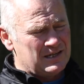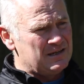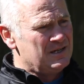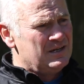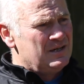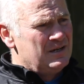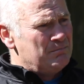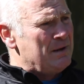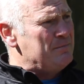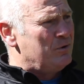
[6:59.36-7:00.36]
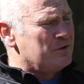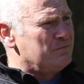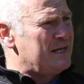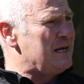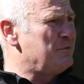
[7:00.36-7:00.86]
a
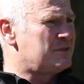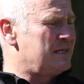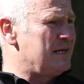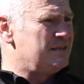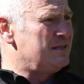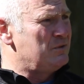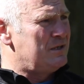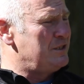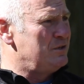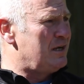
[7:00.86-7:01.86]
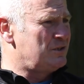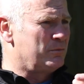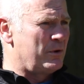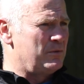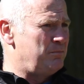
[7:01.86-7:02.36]
mind-boggling. Like, I'm not scared of now. As you know, I'll
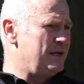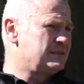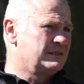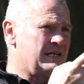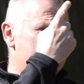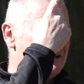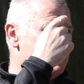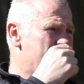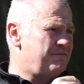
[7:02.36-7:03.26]
jump out of planes, I'll do the air